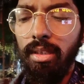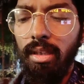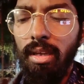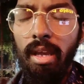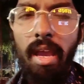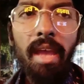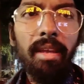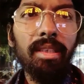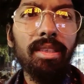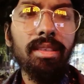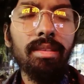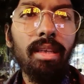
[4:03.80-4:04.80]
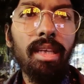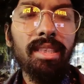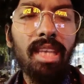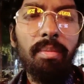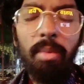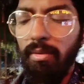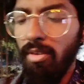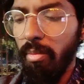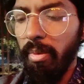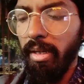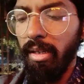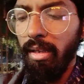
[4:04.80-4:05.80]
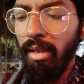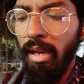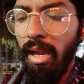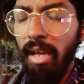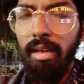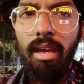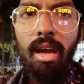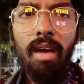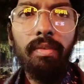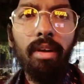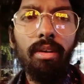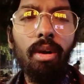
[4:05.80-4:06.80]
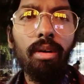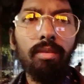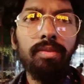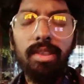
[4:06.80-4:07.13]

and it's escaping from it, and after a lot of